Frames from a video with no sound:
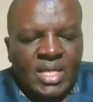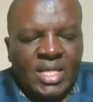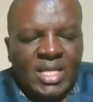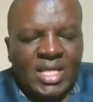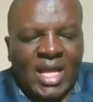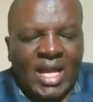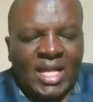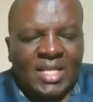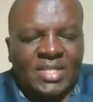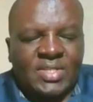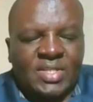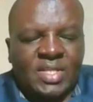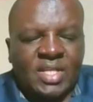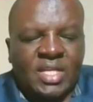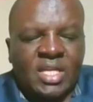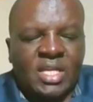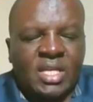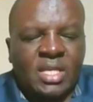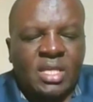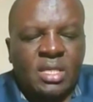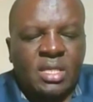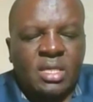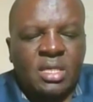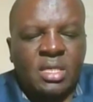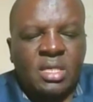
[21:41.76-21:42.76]

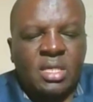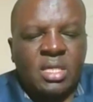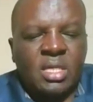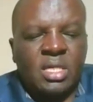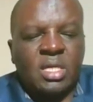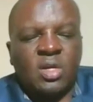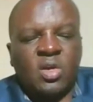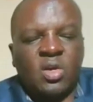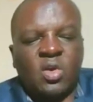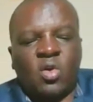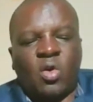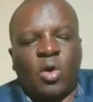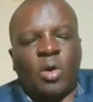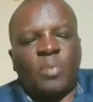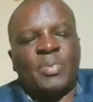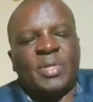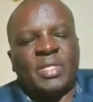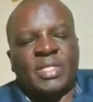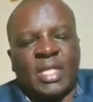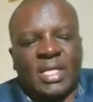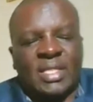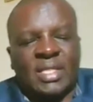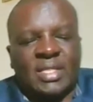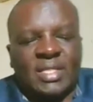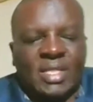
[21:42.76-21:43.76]
Lastly,
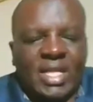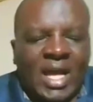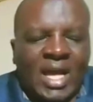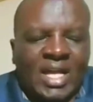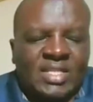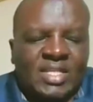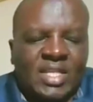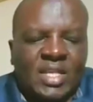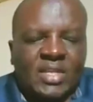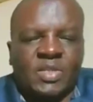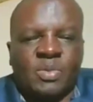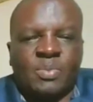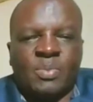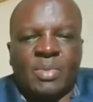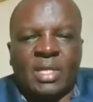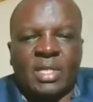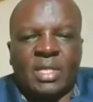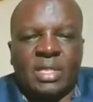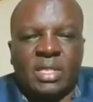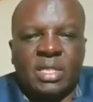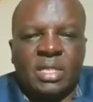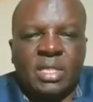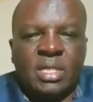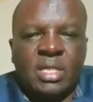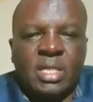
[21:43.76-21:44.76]
competence assessment.
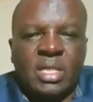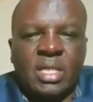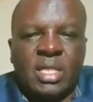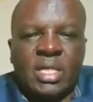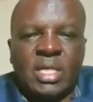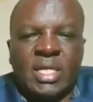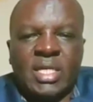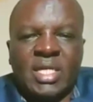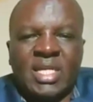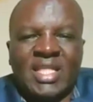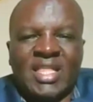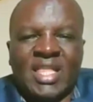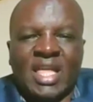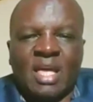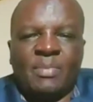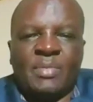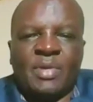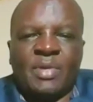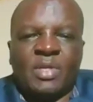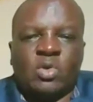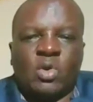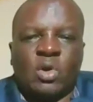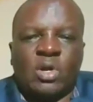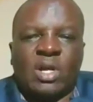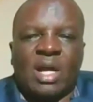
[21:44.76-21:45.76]
Let
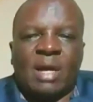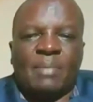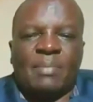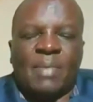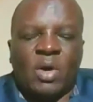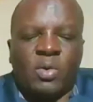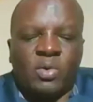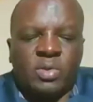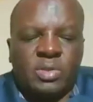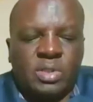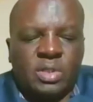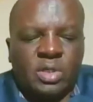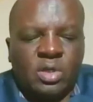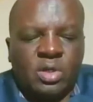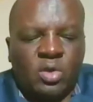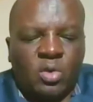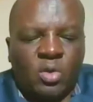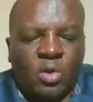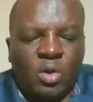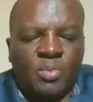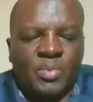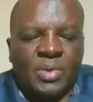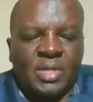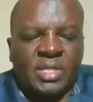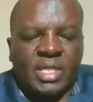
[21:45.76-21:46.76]
me talk about
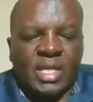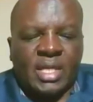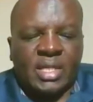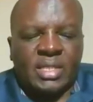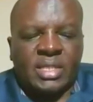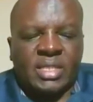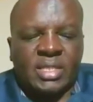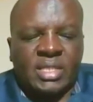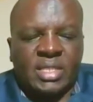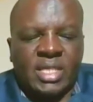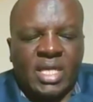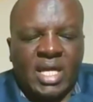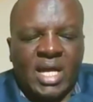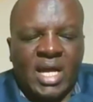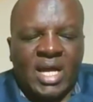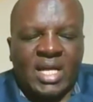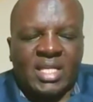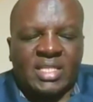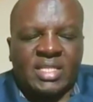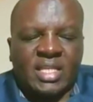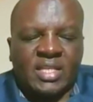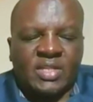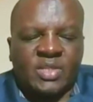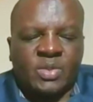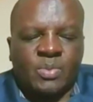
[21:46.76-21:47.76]
competence
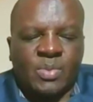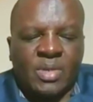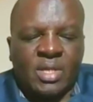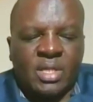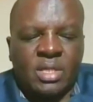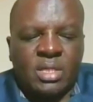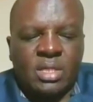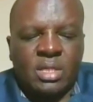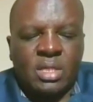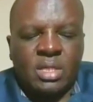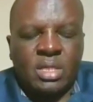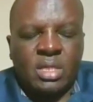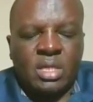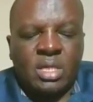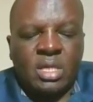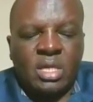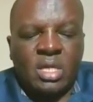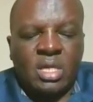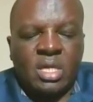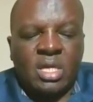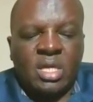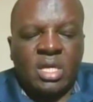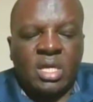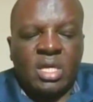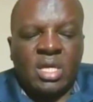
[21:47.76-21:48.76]
assessment.
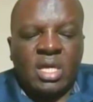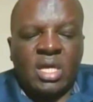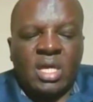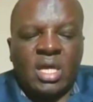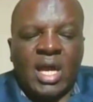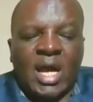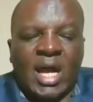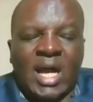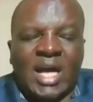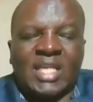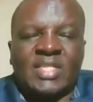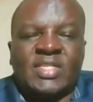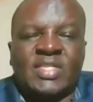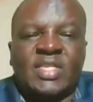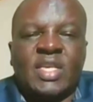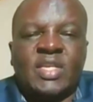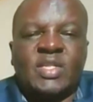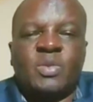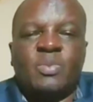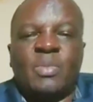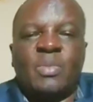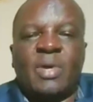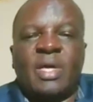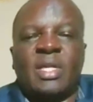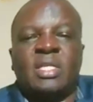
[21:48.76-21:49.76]

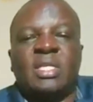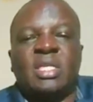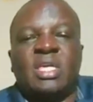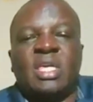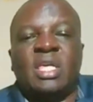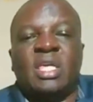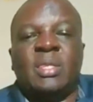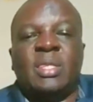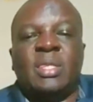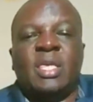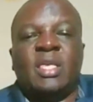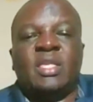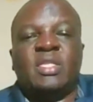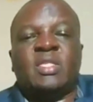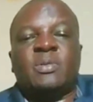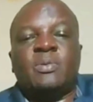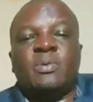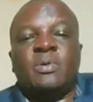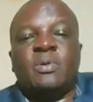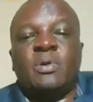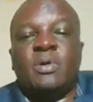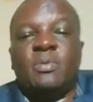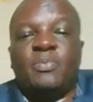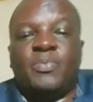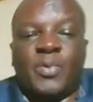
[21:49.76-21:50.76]
Assessment in
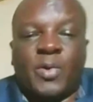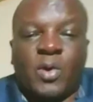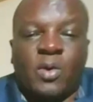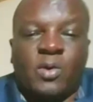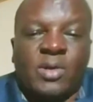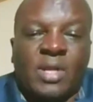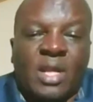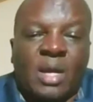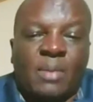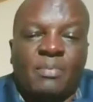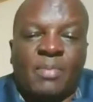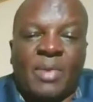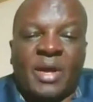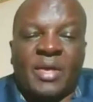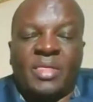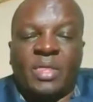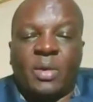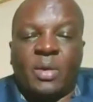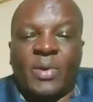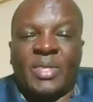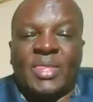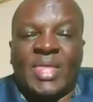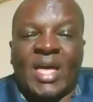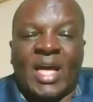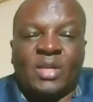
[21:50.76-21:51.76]
this program, by
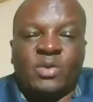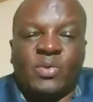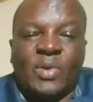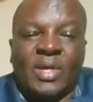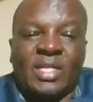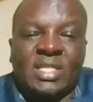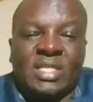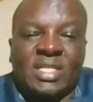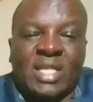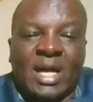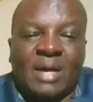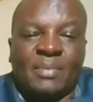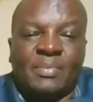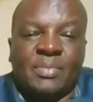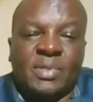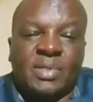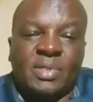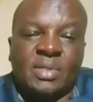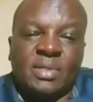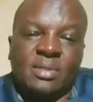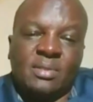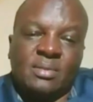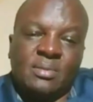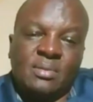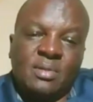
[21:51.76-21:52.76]
the way, there are no
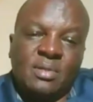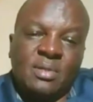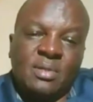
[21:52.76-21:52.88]
exams.